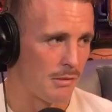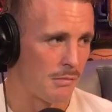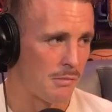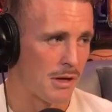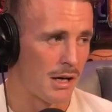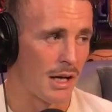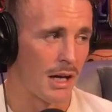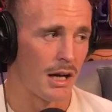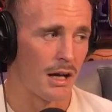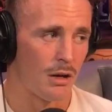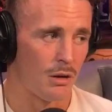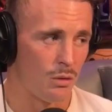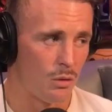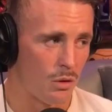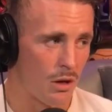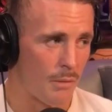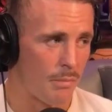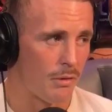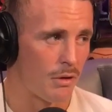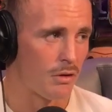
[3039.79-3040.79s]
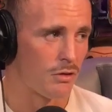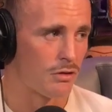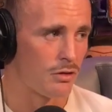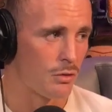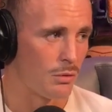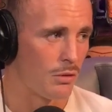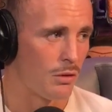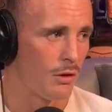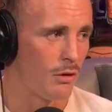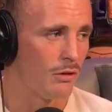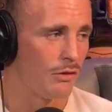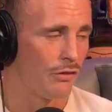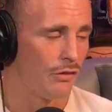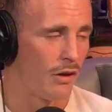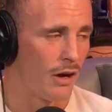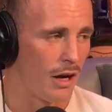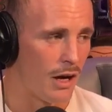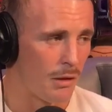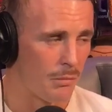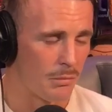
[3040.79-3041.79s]
I'm going to get called up on a short notice
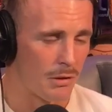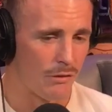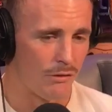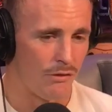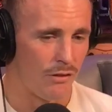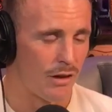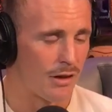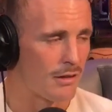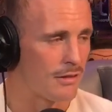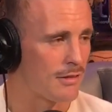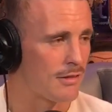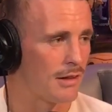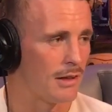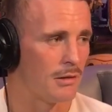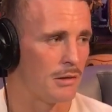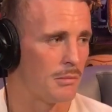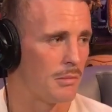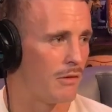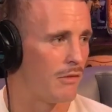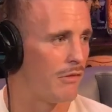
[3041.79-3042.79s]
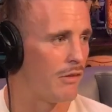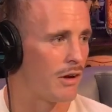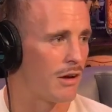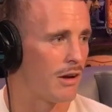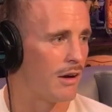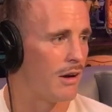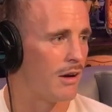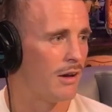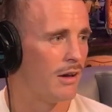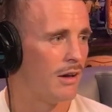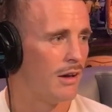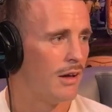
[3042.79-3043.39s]
fight and I'm going to fucking sleep the motherfucker.